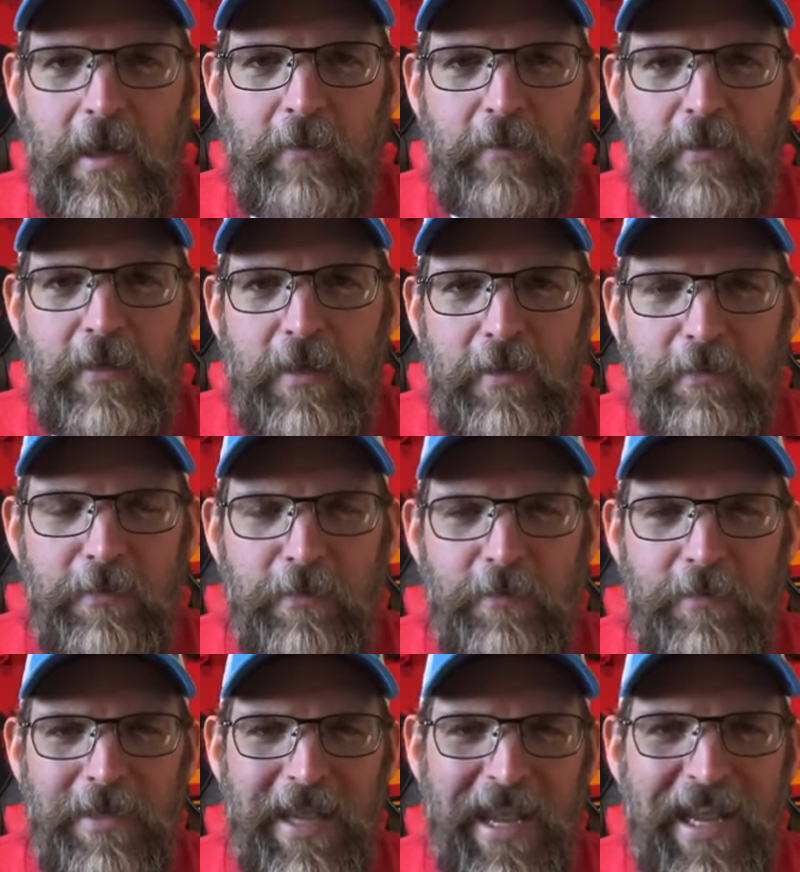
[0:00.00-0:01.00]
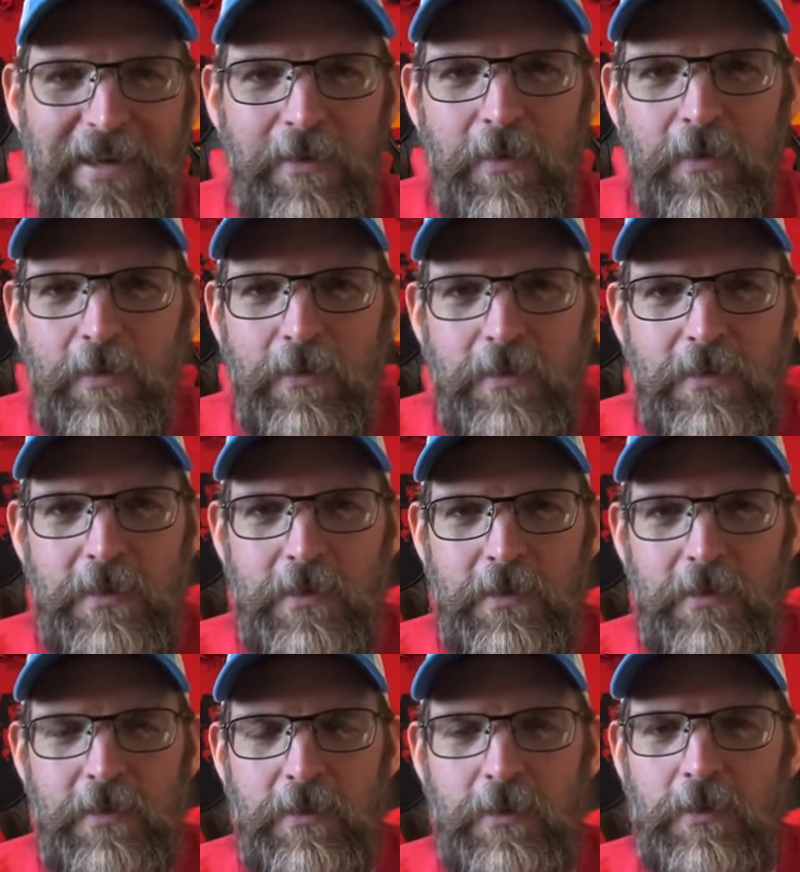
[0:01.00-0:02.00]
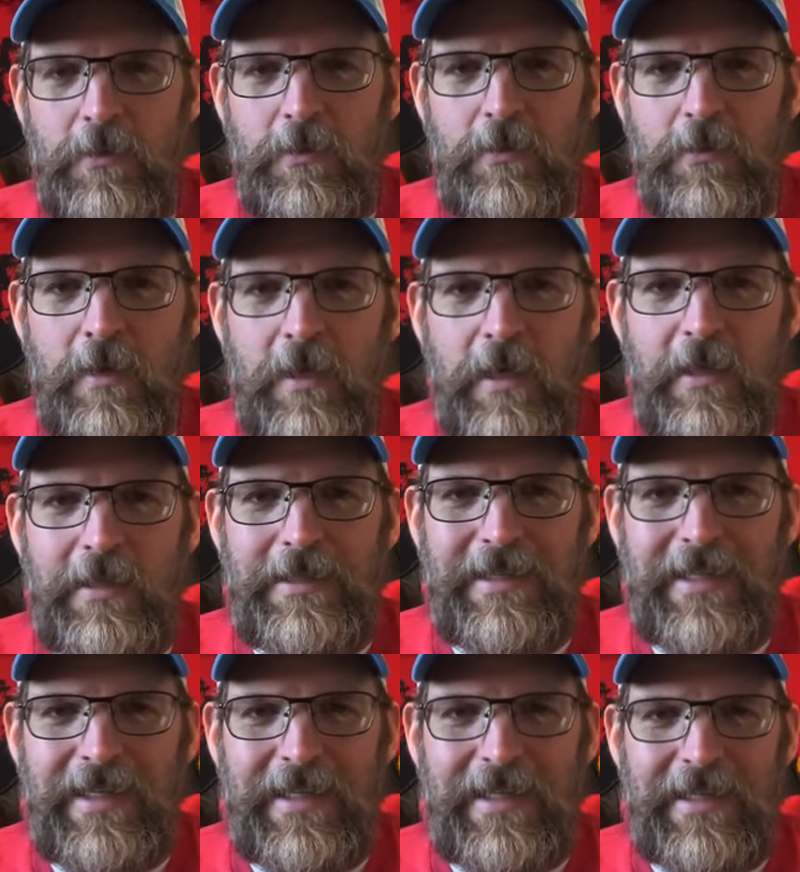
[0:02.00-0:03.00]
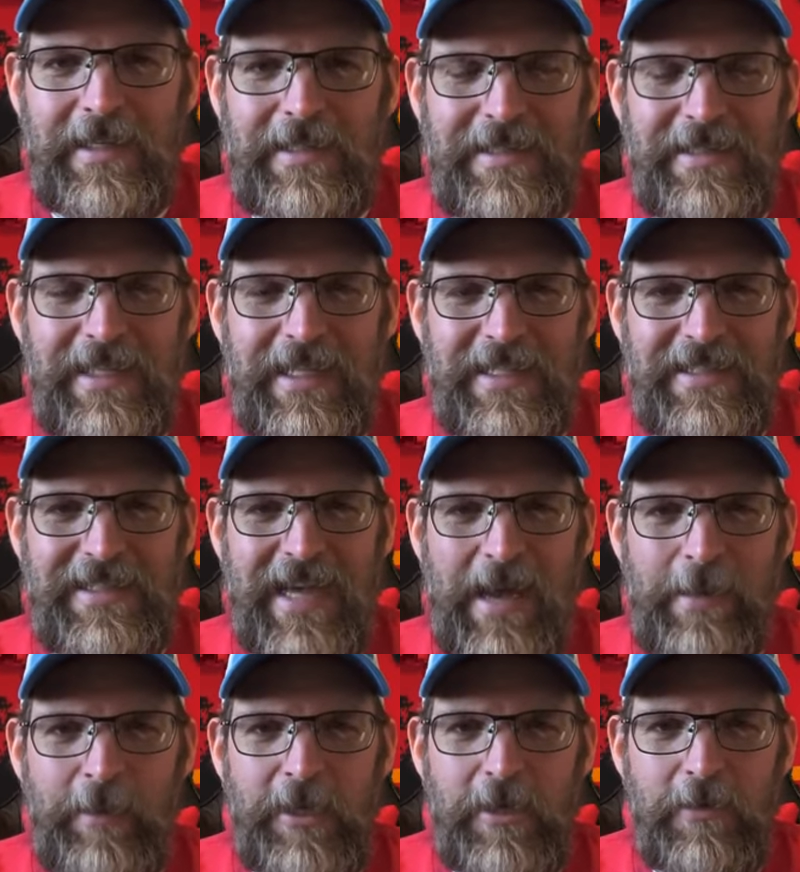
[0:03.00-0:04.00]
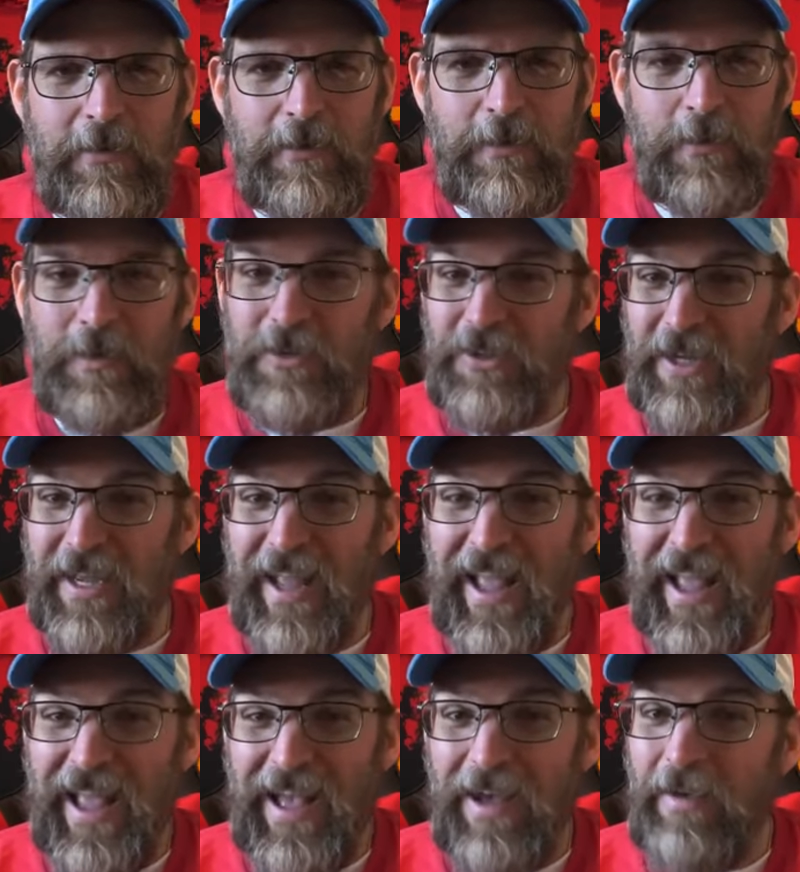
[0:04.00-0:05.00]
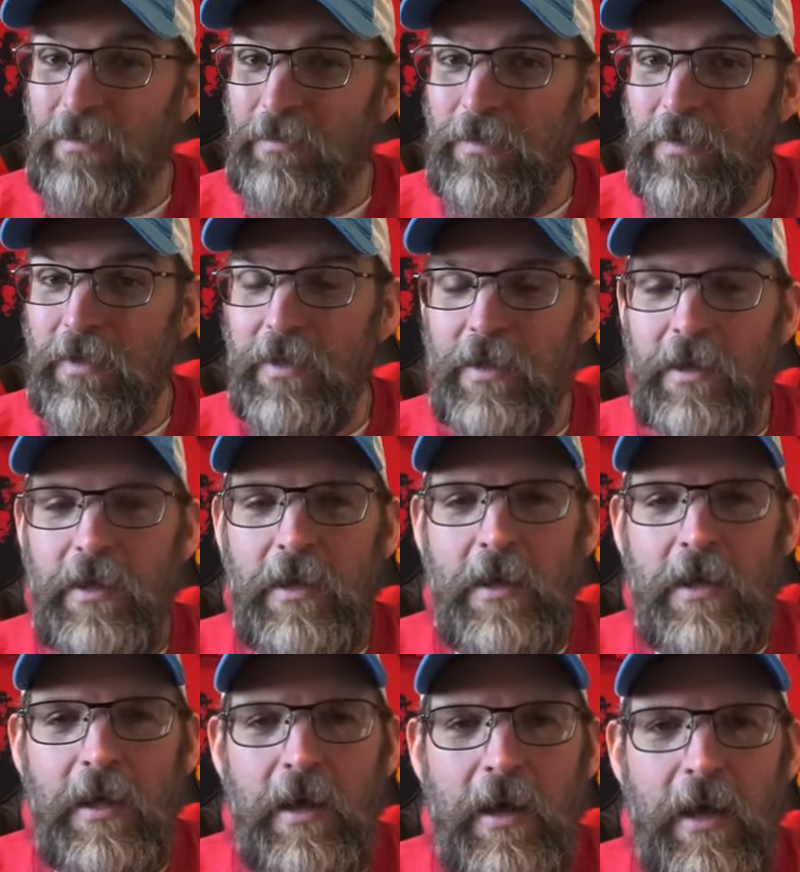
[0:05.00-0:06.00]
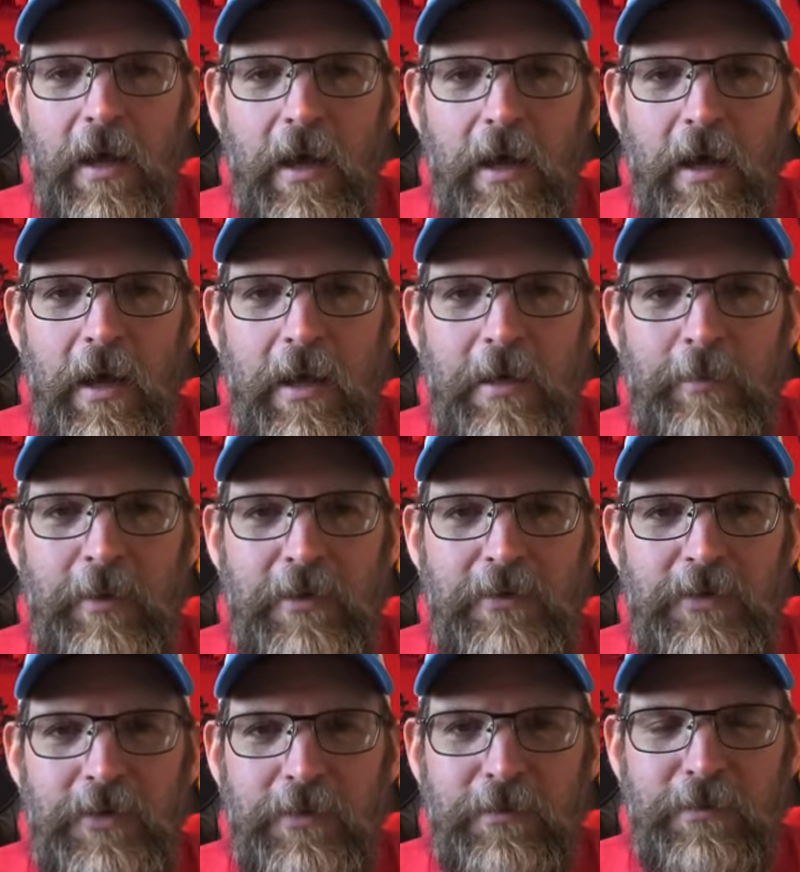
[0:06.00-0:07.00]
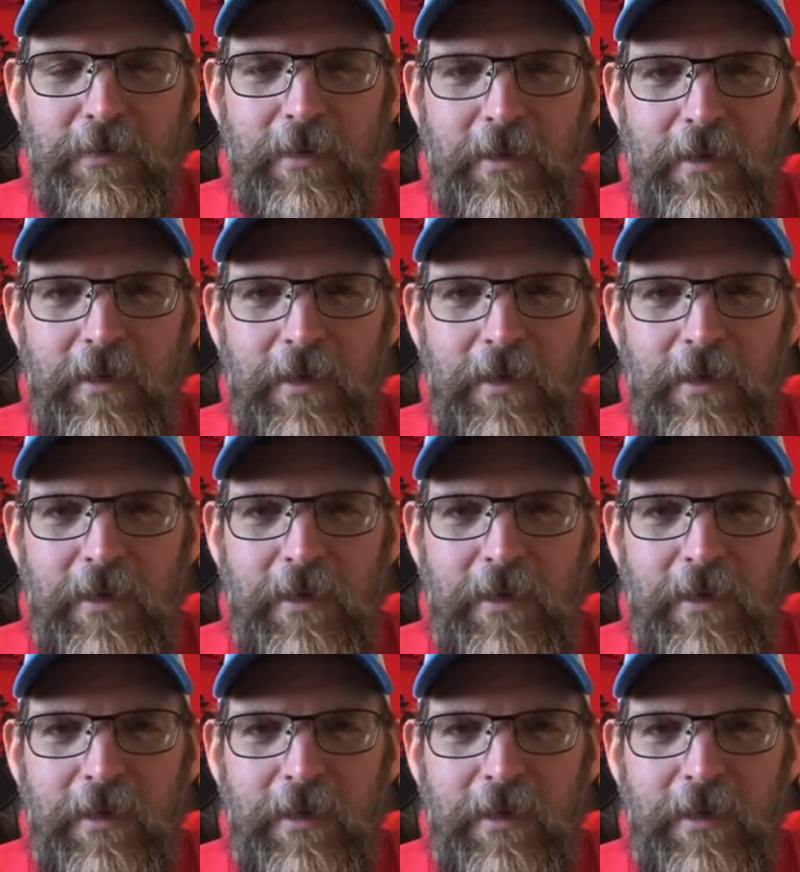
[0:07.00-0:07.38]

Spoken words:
everything from candles to a set of dominoes, which I have, and a bunch of